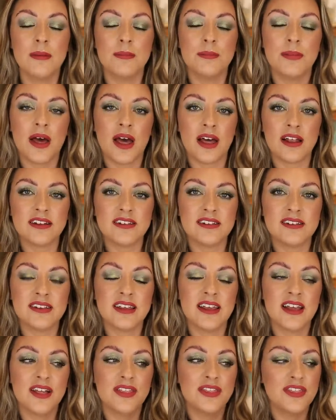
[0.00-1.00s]
But
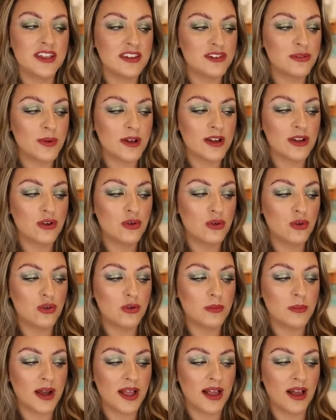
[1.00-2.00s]
this one
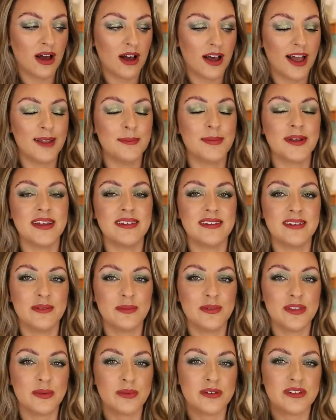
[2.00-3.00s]
caught my eye because
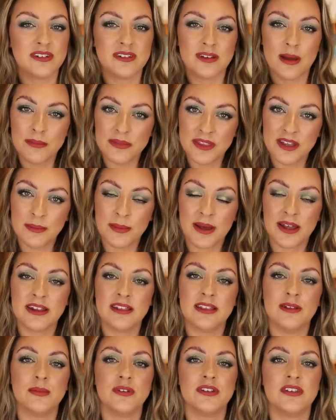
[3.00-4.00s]
it, there was something about
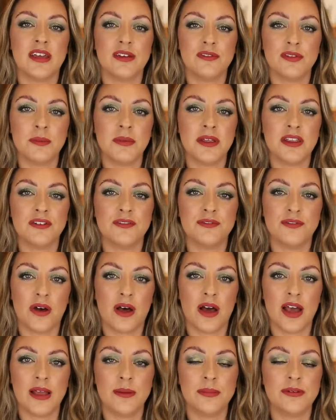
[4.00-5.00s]
it that was giving me the
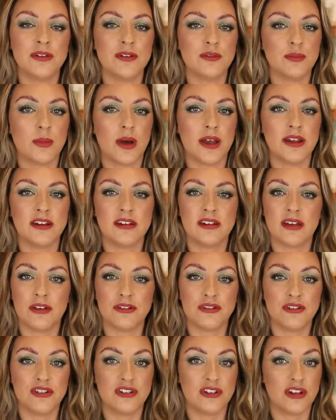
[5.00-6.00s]
vibes of my
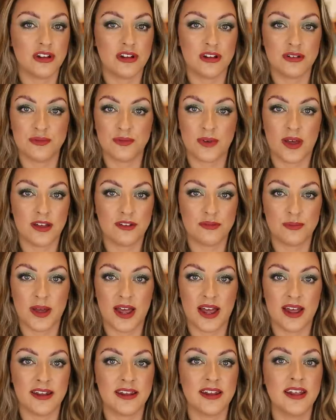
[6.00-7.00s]
Natasha Denona five
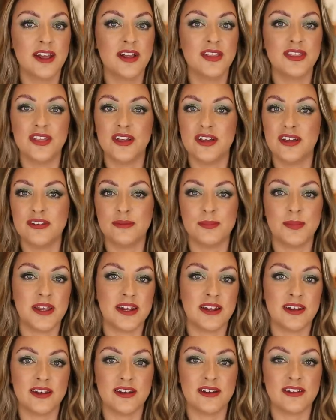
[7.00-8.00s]
pan that has
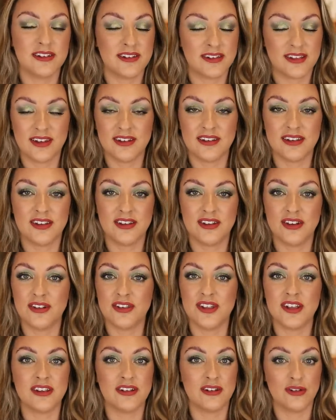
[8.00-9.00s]
been
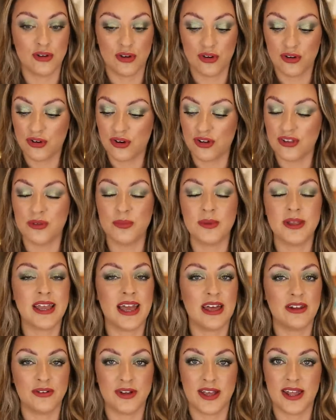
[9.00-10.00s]
discontinued, that is long gone, that we
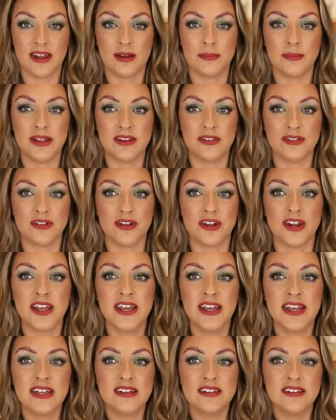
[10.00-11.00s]
cannot get our mitts on.
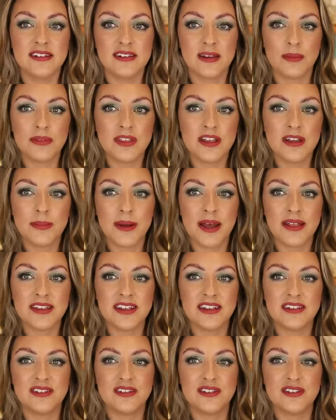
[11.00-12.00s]
Something about
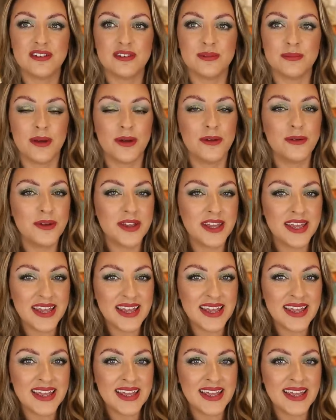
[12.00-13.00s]
these
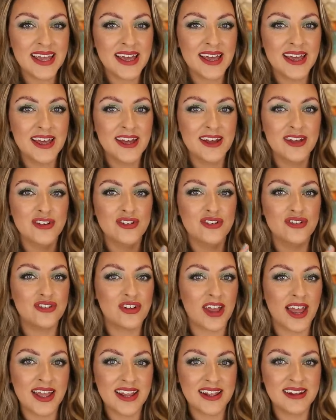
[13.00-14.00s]
smoky
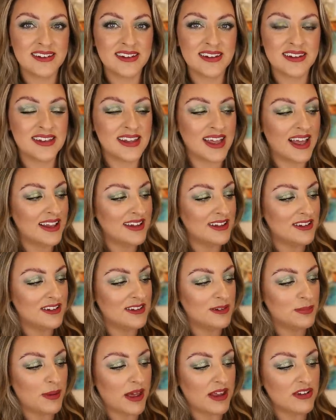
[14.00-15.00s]
shades in there,
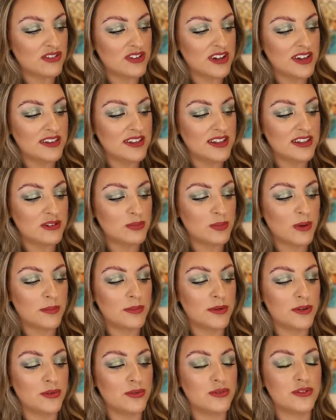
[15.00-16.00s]
especially this one,
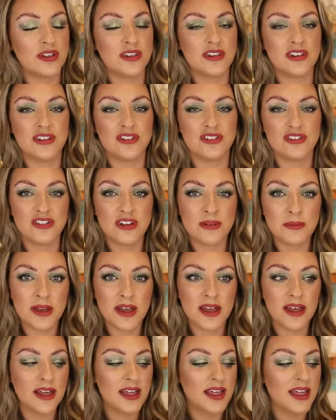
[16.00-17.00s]
but also the
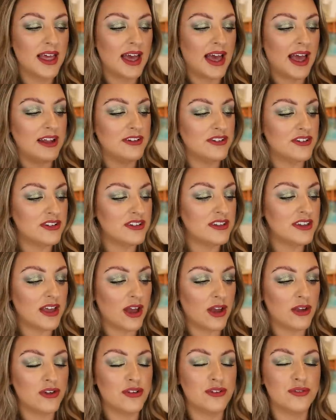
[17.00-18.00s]
shimmer and just the
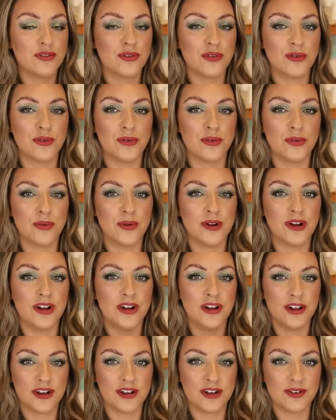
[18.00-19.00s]
overall
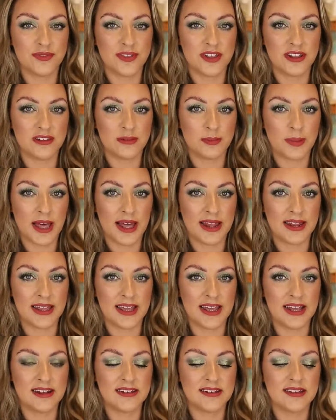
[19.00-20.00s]
look of this
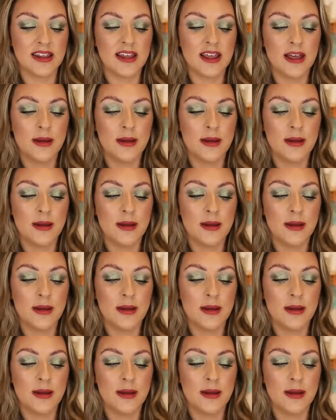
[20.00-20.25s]
palette.